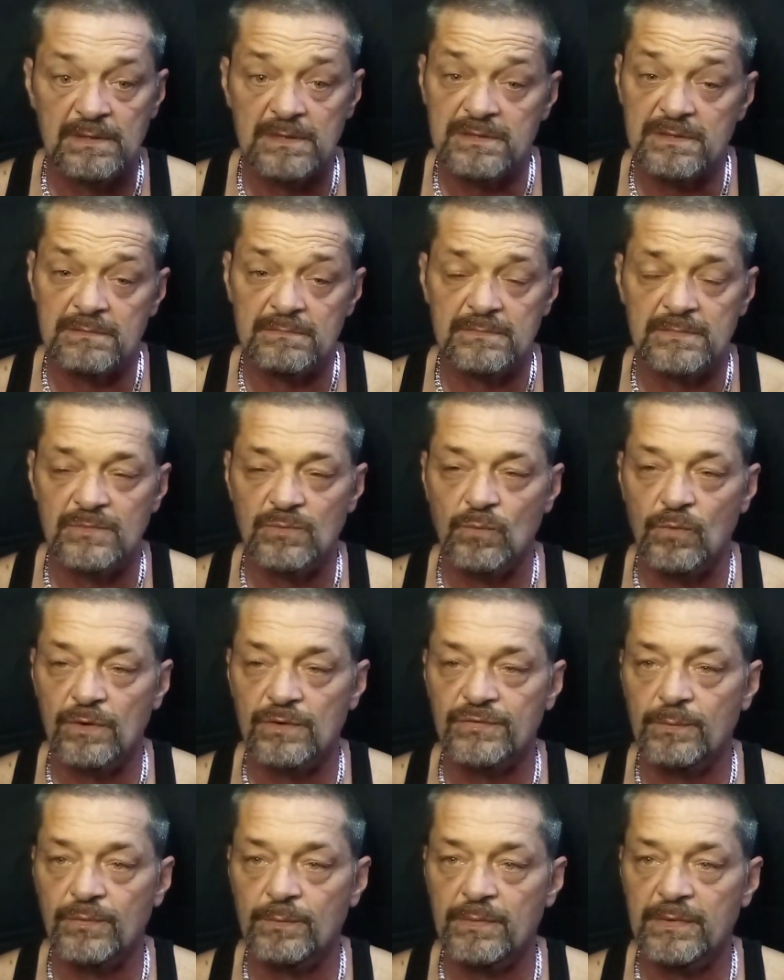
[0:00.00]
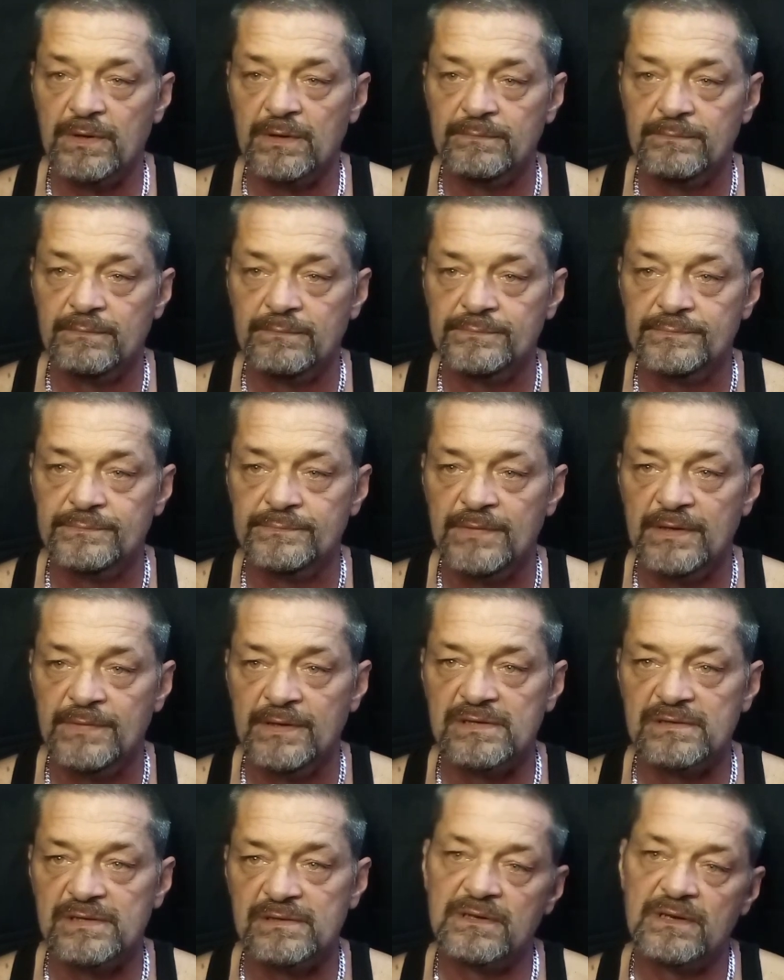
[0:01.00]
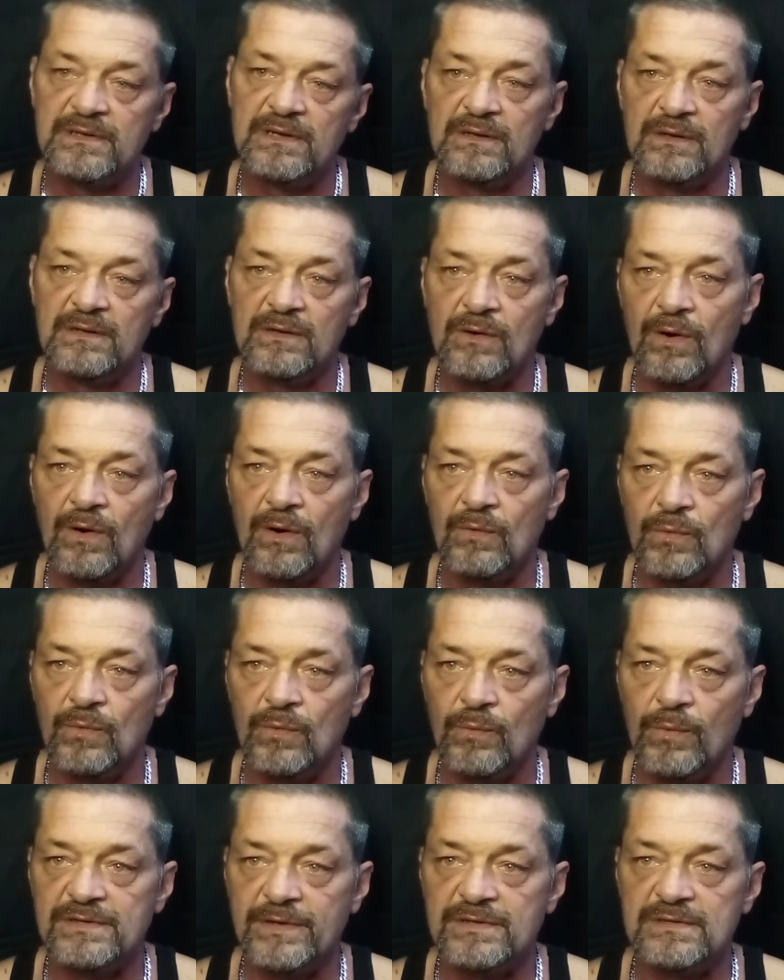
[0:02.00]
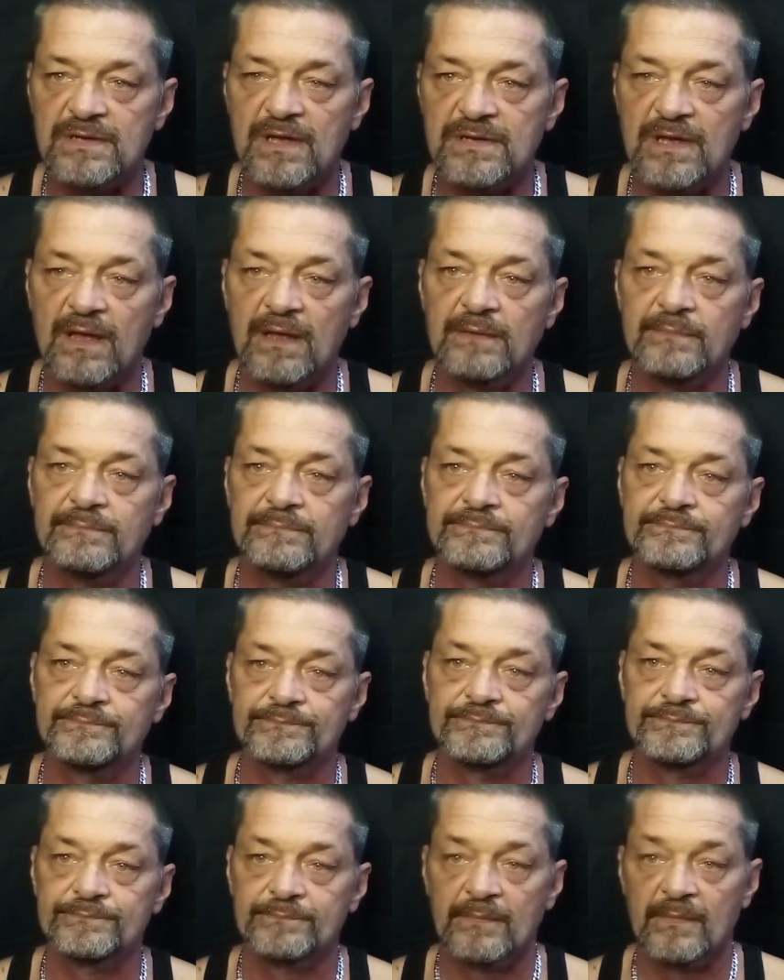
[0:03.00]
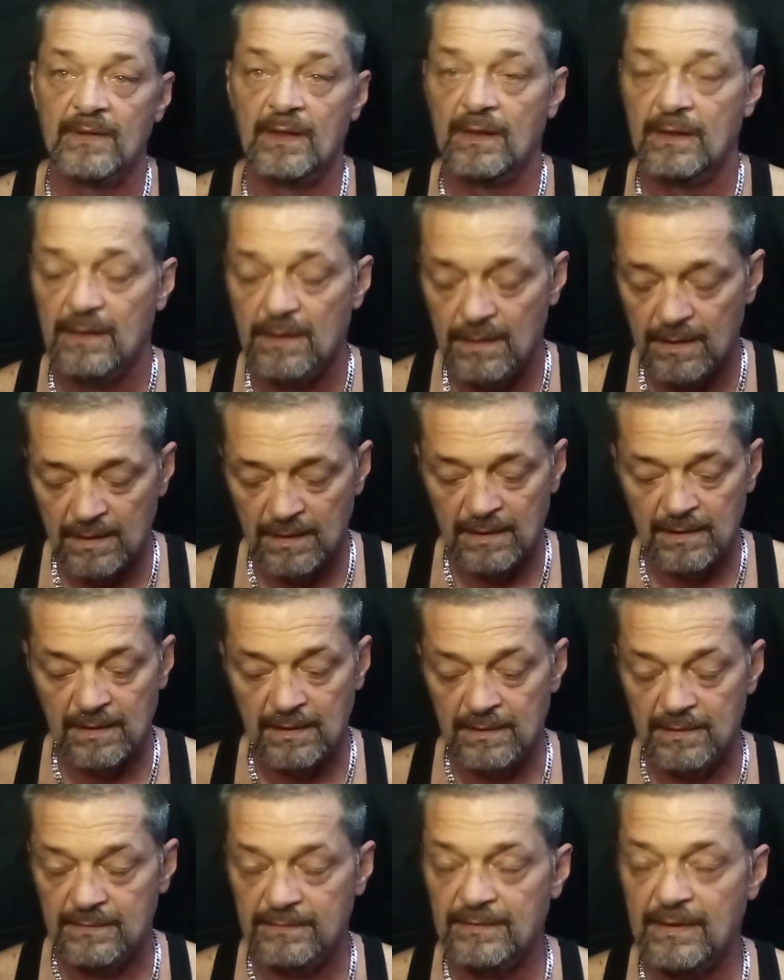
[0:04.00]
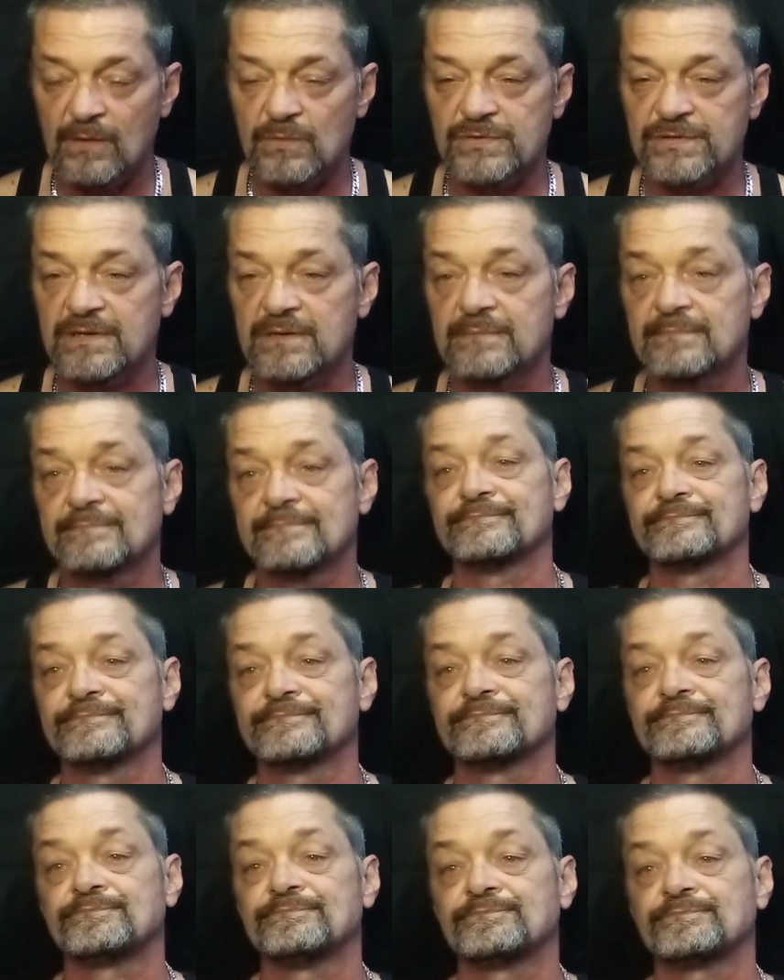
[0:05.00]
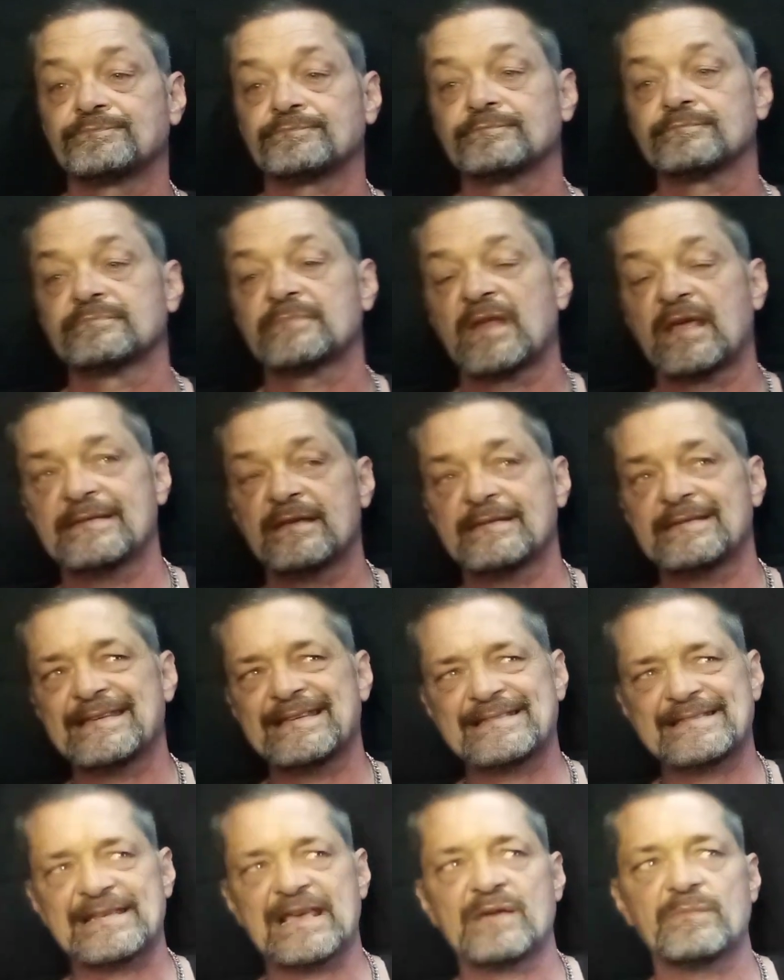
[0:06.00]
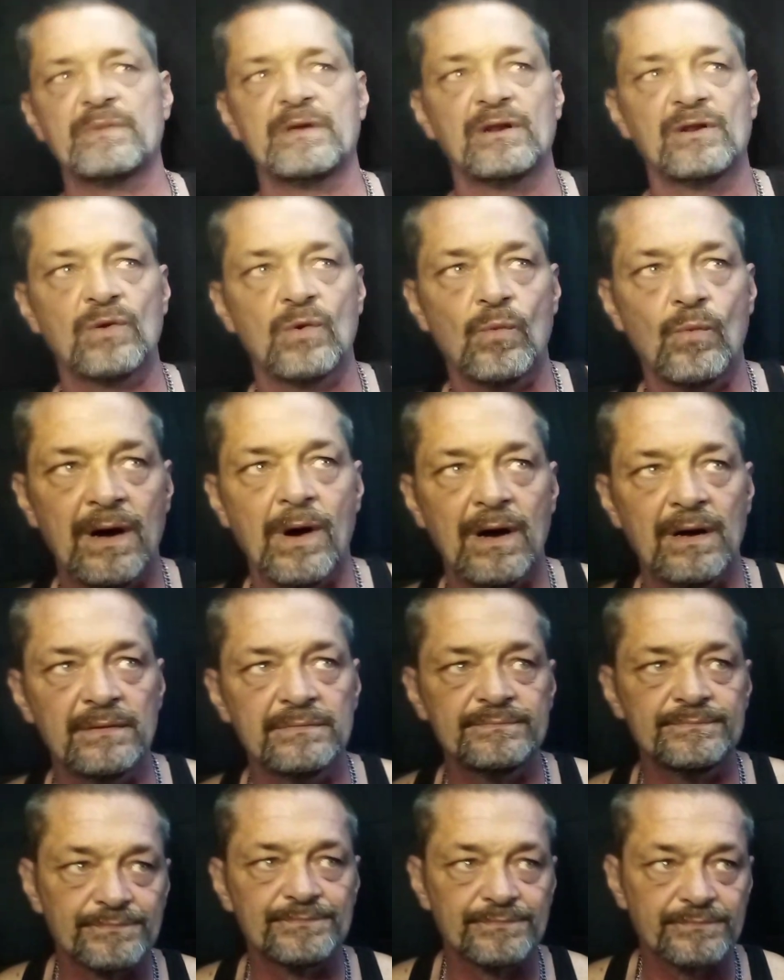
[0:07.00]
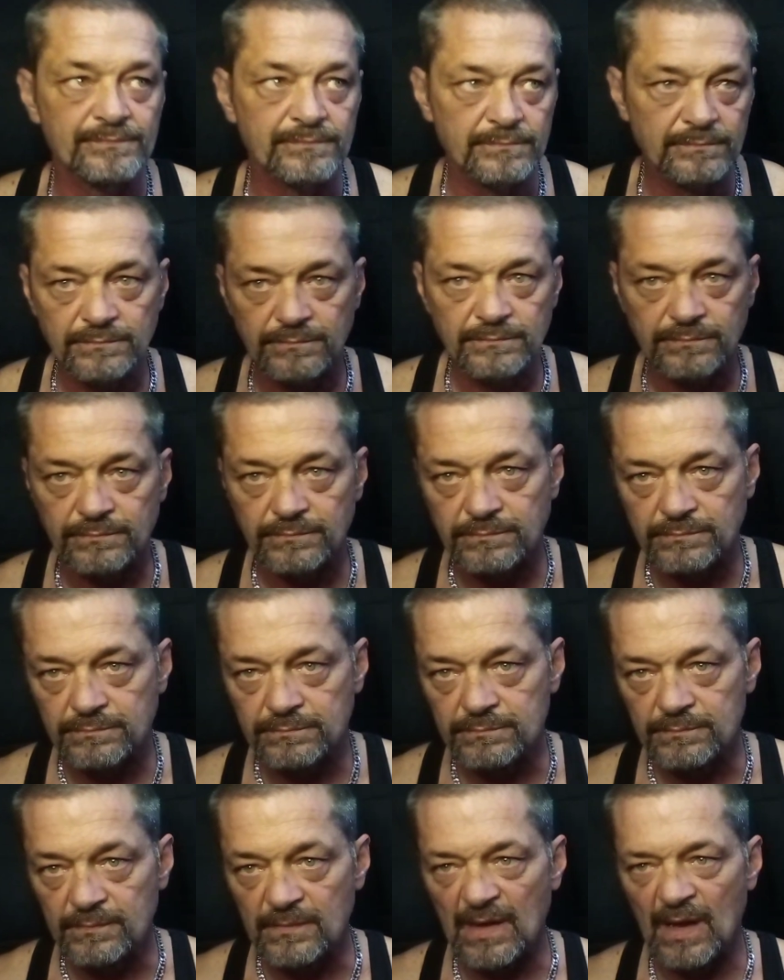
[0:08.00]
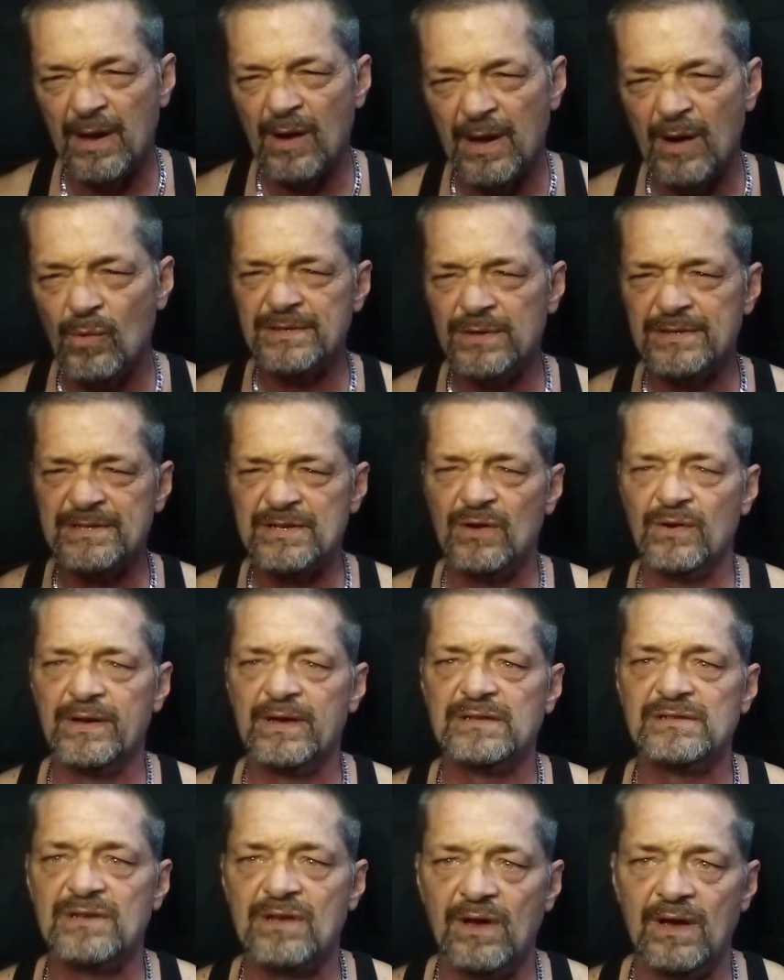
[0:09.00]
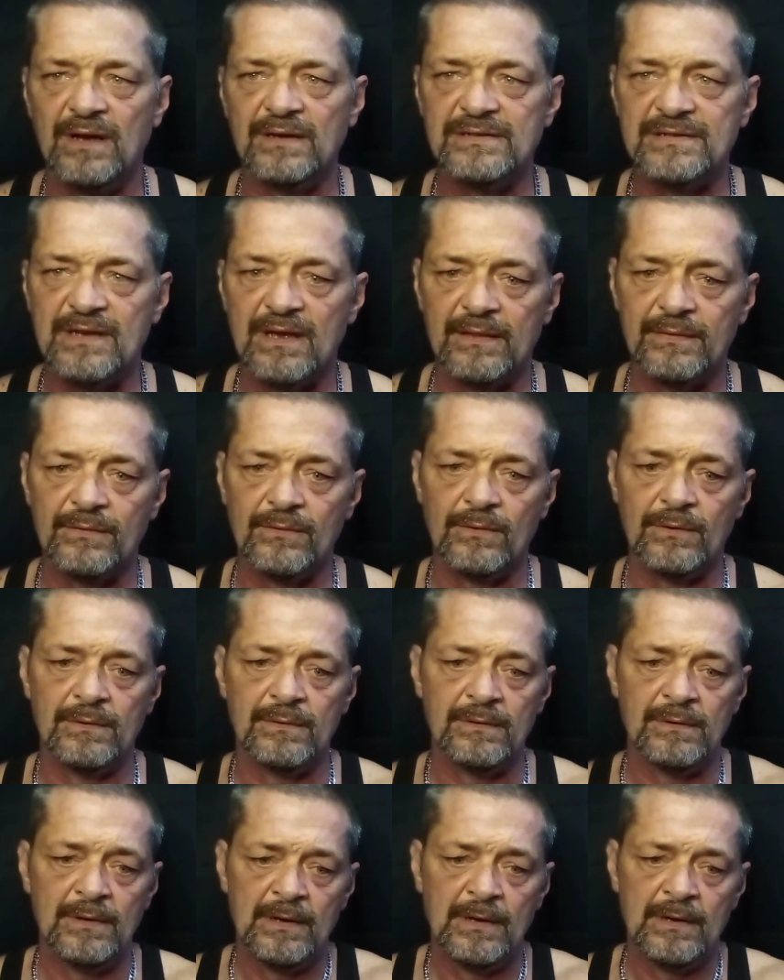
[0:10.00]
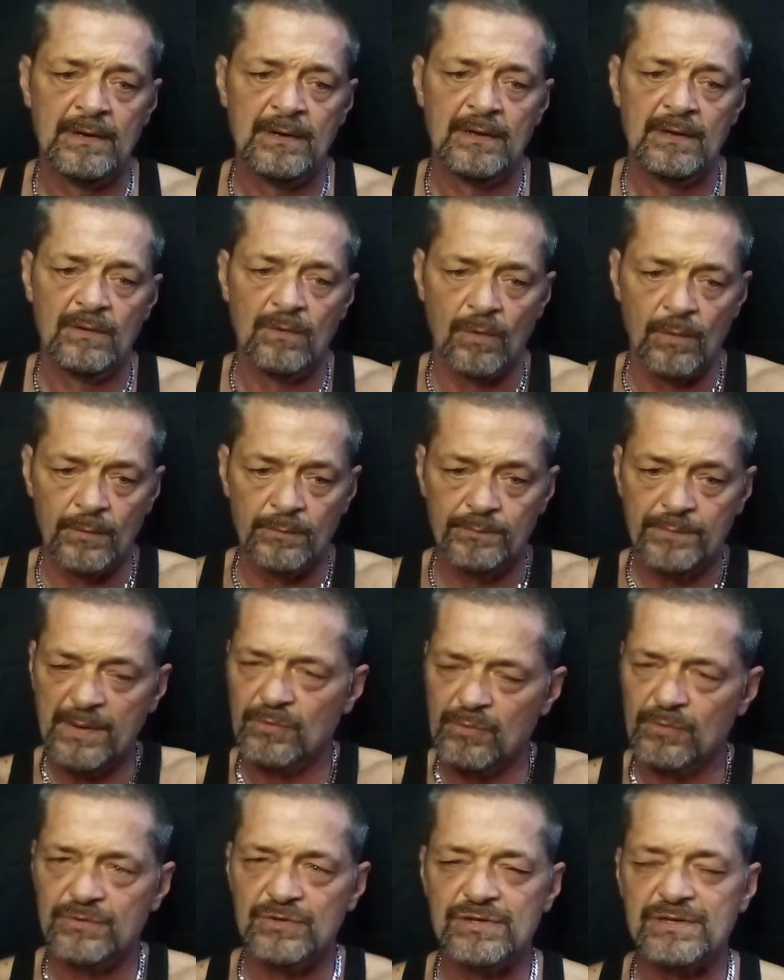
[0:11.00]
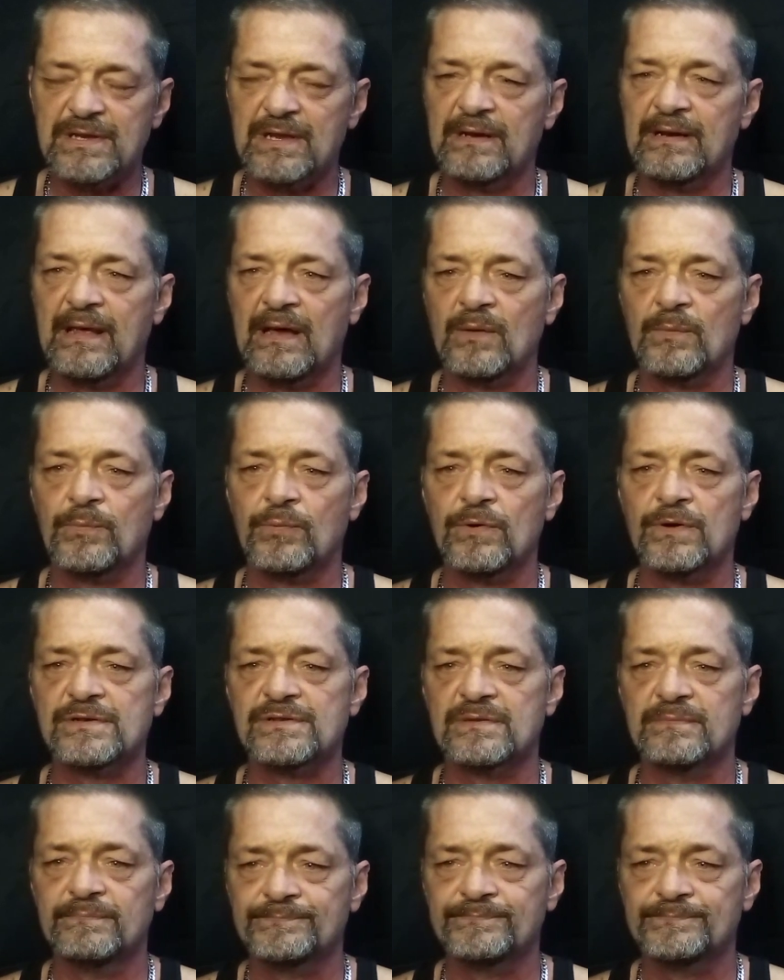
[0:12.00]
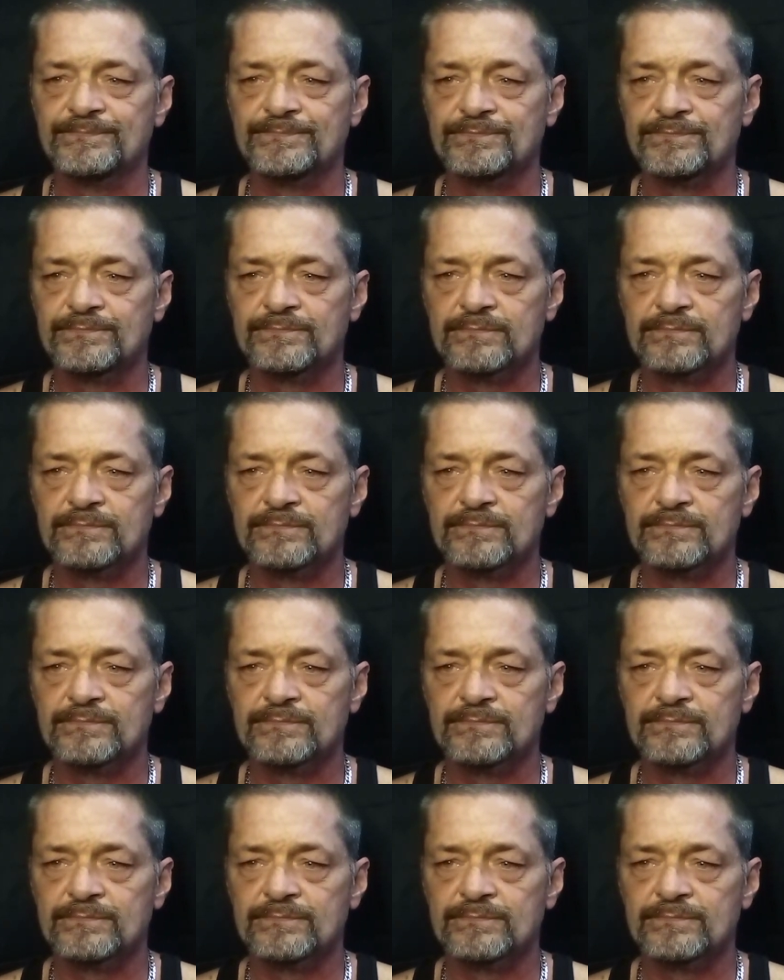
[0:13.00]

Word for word: He said, works for me. He says, get in the car, we're wasting time. And that was it. It did take me a little while. But I want to tell ex-cons out there, or people just getting out of prison,